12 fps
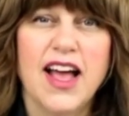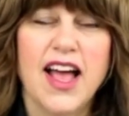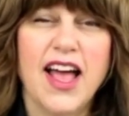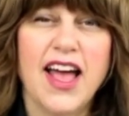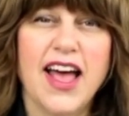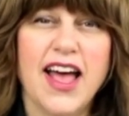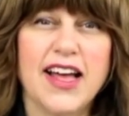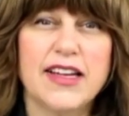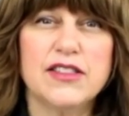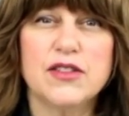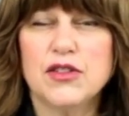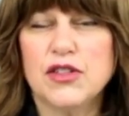
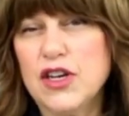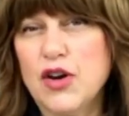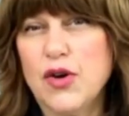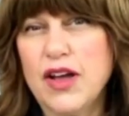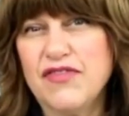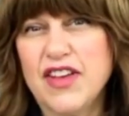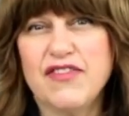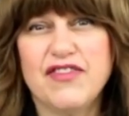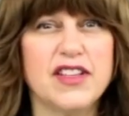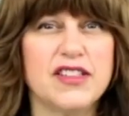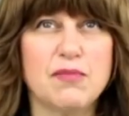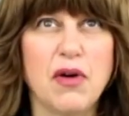and you know if, if
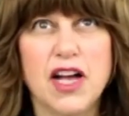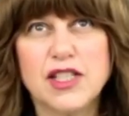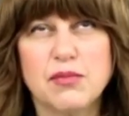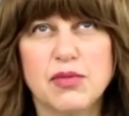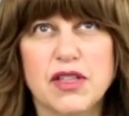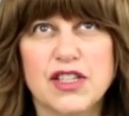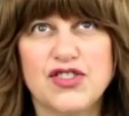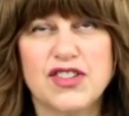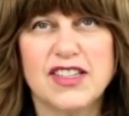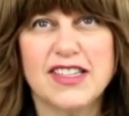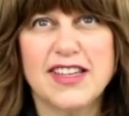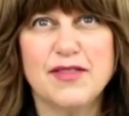it's possible that you
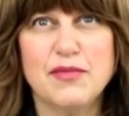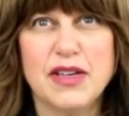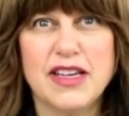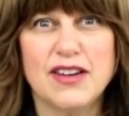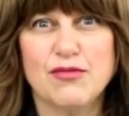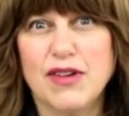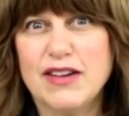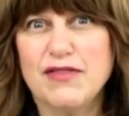could give me a red